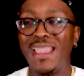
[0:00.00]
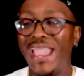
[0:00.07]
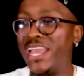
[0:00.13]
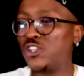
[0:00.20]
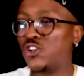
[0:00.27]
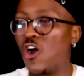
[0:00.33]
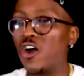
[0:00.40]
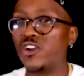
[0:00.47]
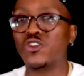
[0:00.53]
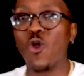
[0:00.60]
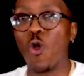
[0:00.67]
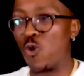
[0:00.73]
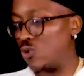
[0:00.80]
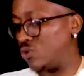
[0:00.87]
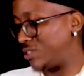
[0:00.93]
And God
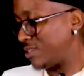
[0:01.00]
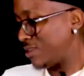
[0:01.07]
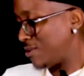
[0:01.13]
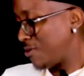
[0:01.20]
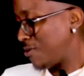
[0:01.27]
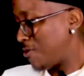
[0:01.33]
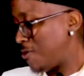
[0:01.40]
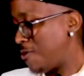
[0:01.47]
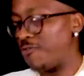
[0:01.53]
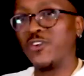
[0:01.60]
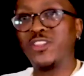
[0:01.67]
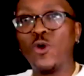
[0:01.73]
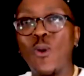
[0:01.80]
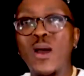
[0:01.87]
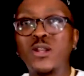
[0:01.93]
goes
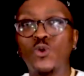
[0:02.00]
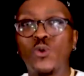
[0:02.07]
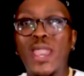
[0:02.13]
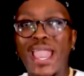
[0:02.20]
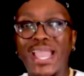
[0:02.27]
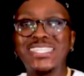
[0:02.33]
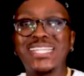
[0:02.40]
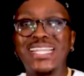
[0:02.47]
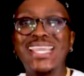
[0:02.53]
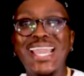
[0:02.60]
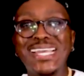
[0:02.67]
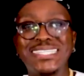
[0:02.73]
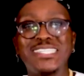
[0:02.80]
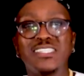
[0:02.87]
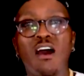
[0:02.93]
for the one who actually
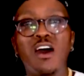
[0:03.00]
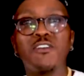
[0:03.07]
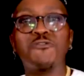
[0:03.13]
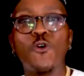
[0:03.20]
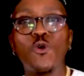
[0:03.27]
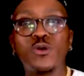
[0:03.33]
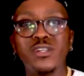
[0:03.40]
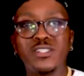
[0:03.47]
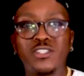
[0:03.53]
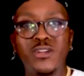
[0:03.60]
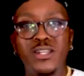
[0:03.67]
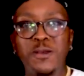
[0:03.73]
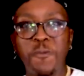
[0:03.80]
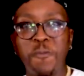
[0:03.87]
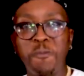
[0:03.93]
has his heart focused
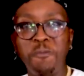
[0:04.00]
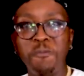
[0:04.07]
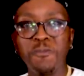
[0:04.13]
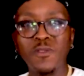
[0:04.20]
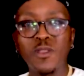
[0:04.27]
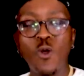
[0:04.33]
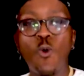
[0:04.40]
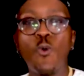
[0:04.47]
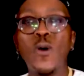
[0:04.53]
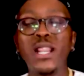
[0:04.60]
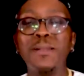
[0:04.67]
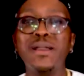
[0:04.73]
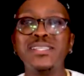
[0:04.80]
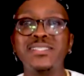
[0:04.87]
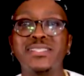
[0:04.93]
on him. What
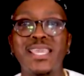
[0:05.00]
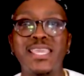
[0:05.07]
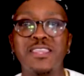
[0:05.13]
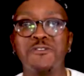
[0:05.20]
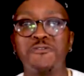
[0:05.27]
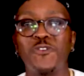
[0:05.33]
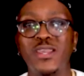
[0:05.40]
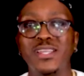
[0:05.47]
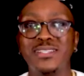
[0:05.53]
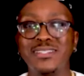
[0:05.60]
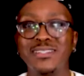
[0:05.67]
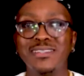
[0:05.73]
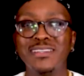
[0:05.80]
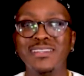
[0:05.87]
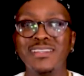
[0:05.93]
am I saying,
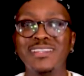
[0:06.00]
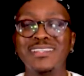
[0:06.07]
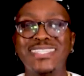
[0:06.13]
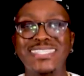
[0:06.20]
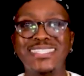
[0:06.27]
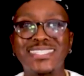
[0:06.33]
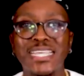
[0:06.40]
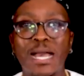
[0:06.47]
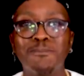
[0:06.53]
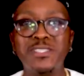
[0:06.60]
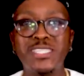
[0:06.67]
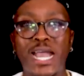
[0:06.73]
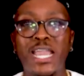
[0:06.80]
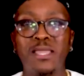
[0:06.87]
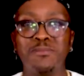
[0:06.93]
friends? That
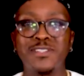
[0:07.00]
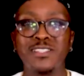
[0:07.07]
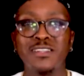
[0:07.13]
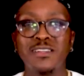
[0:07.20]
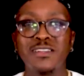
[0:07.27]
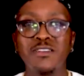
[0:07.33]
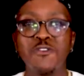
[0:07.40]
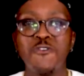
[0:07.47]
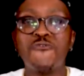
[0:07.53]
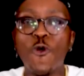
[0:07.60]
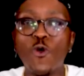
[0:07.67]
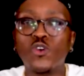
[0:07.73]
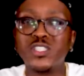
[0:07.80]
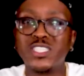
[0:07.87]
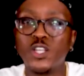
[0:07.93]
sometimes
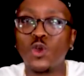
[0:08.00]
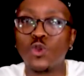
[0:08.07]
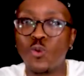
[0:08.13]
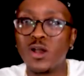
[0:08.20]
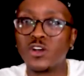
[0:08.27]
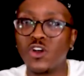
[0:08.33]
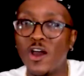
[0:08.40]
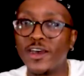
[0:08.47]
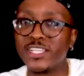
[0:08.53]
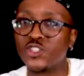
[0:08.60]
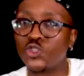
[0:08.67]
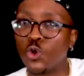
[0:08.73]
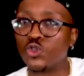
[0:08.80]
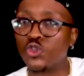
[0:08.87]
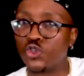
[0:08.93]
focusing on what God
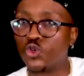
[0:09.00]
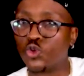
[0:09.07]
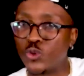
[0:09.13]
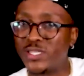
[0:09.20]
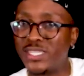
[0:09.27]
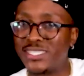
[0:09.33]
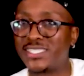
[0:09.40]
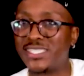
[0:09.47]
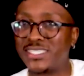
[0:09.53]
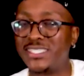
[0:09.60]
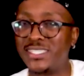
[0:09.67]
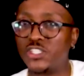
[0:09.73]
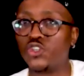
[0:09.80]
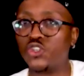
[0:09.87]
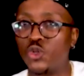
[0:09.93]
has taught you to do in the
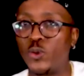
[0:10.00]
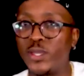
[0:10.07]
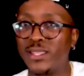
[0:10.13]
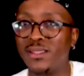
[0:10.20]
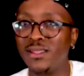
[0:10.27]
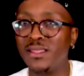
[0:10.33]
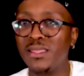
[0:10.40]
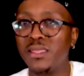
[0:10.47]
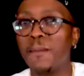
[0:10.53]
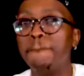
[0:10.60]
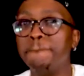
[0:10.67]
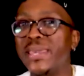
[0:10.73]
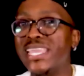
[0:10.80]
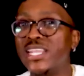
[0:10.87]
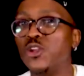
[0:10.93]
season that you're doing
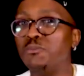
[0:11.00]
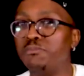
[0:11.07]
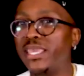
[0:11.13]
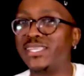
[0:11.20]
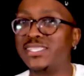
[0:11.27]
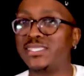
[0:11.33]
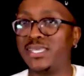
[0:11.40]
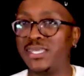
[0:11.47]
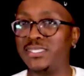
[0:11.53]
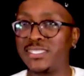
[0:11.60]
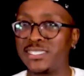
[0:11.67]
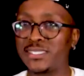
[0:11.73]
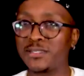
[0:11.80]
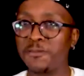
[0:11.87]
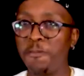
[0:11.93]
may not make
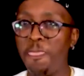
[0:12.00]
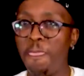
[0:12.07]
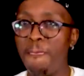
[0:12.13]
sense.